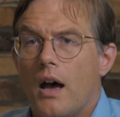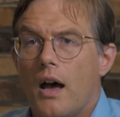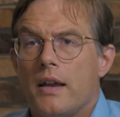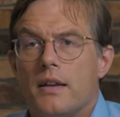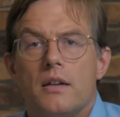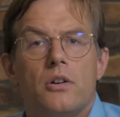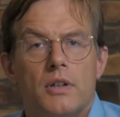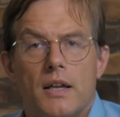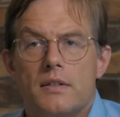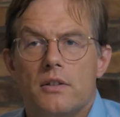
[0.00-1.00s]
And they
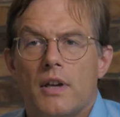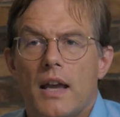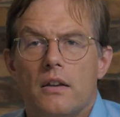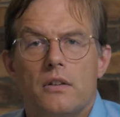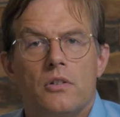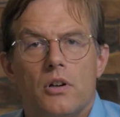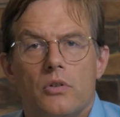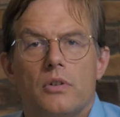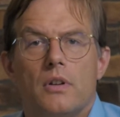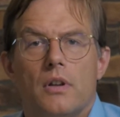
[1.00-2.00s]
told us, okay, you
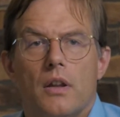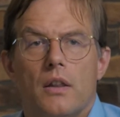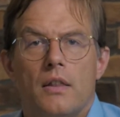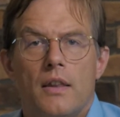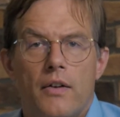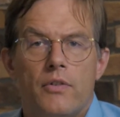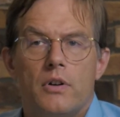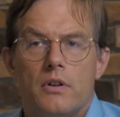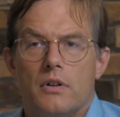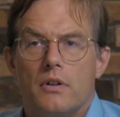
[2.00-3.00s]
know,
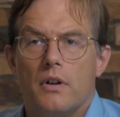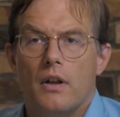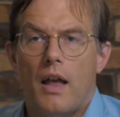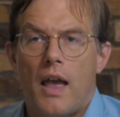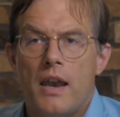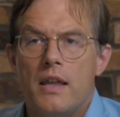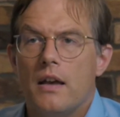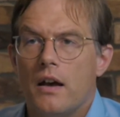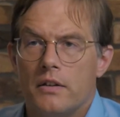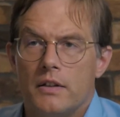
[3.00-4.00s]
never any
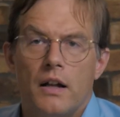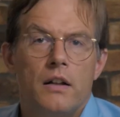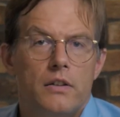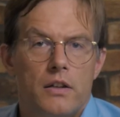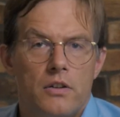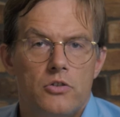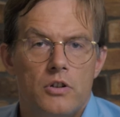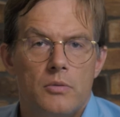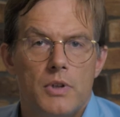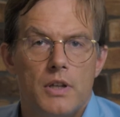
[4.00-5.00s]
adult in
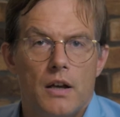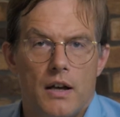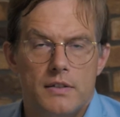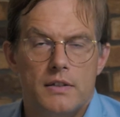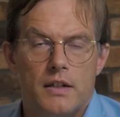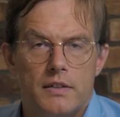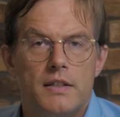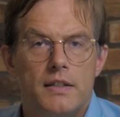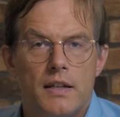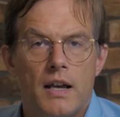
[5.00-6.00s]
Germany asked us
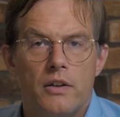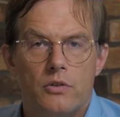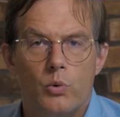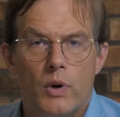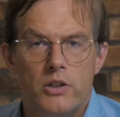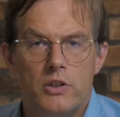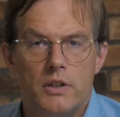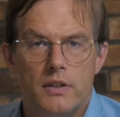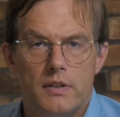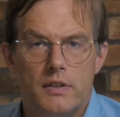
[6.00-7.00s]
these kind of
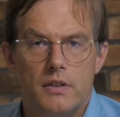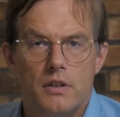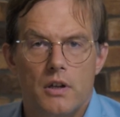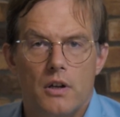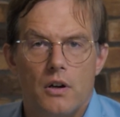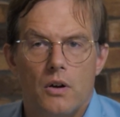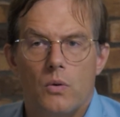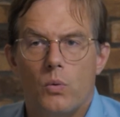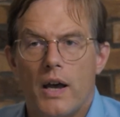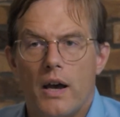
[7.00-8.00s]
questions.
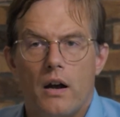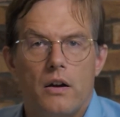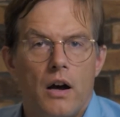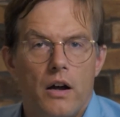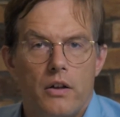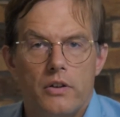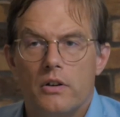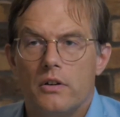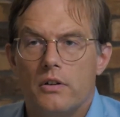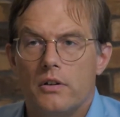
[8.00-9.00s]
Where are
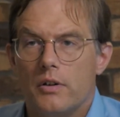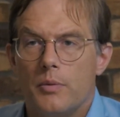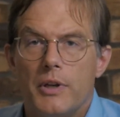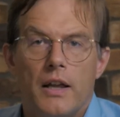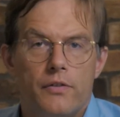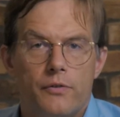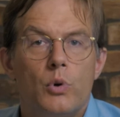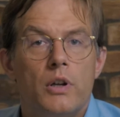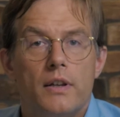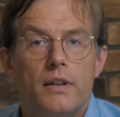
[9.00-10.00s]
your beloved
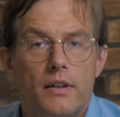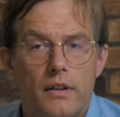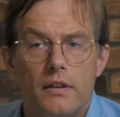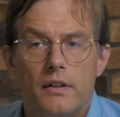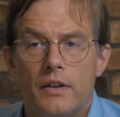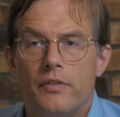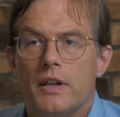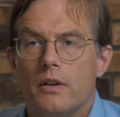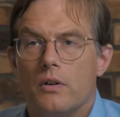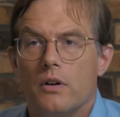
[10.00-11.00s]
one
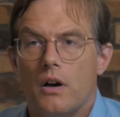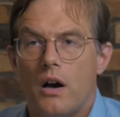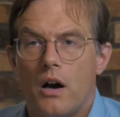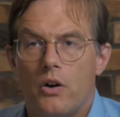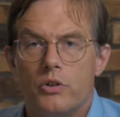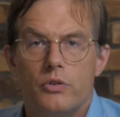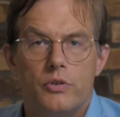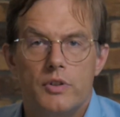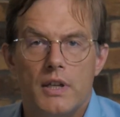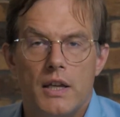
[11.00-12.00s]
living? How do
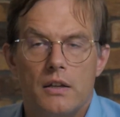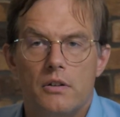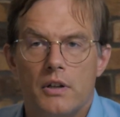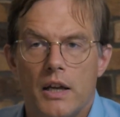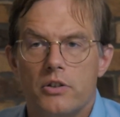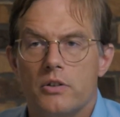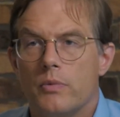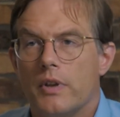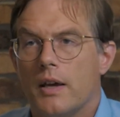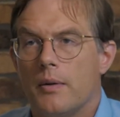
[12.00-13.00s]
you stay in connection
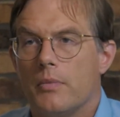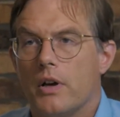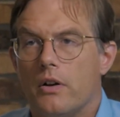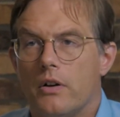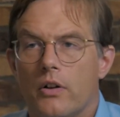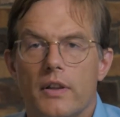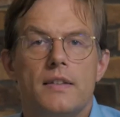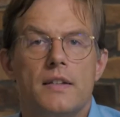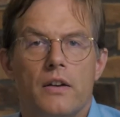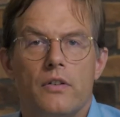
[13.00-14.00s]
with them? All
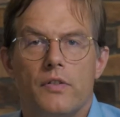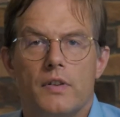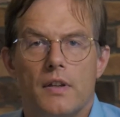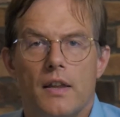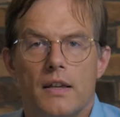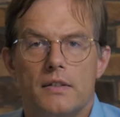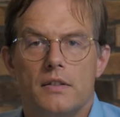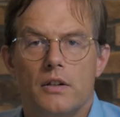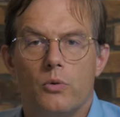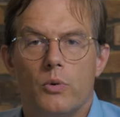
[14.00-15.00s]
these kind of things.
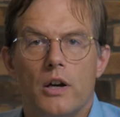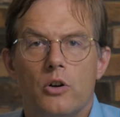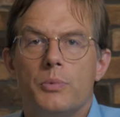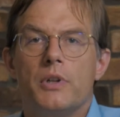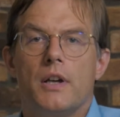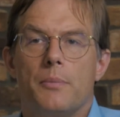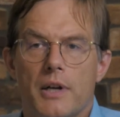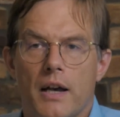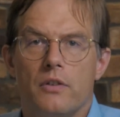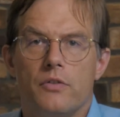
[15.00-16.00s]
So we opened up
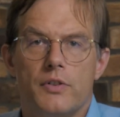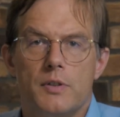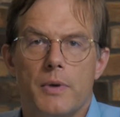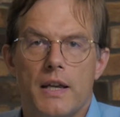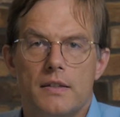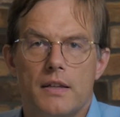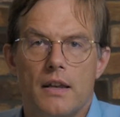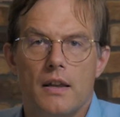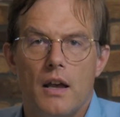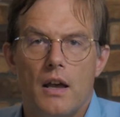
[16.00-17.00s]
kind of a space,
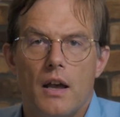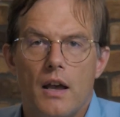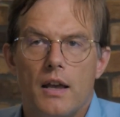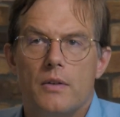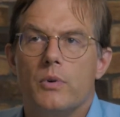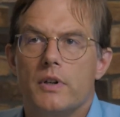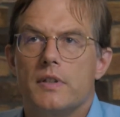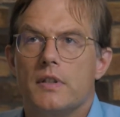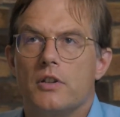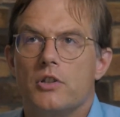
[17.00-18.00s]
and it
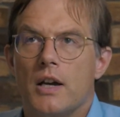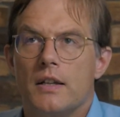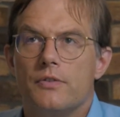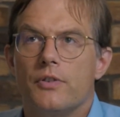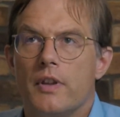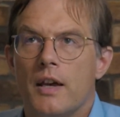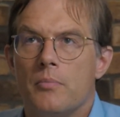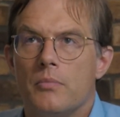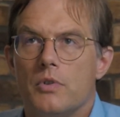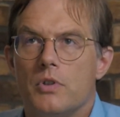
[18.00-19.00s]
was the chance for
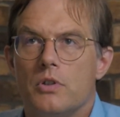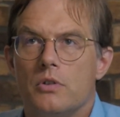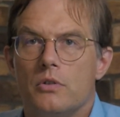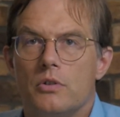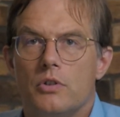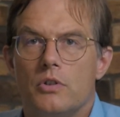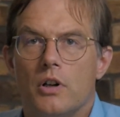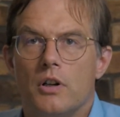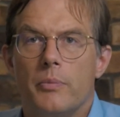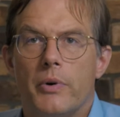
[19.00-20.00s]
them to
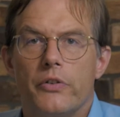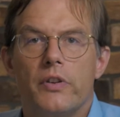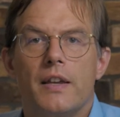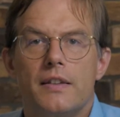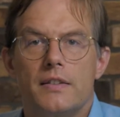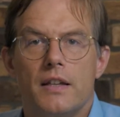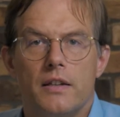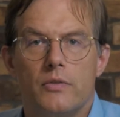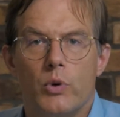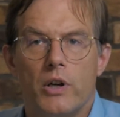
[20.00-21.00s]
talk about things
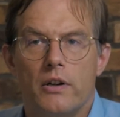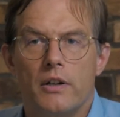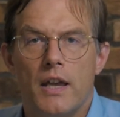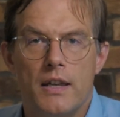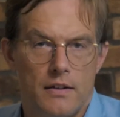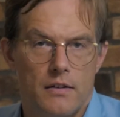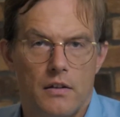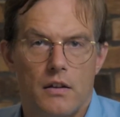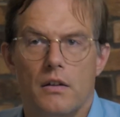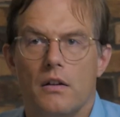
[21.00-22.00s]
that were hidden
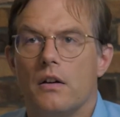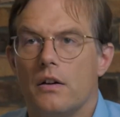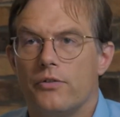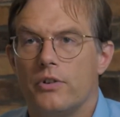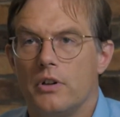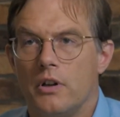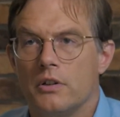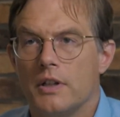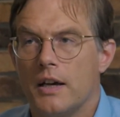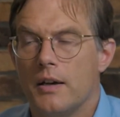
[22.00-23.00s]
for a
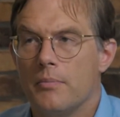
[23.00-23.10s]
long time.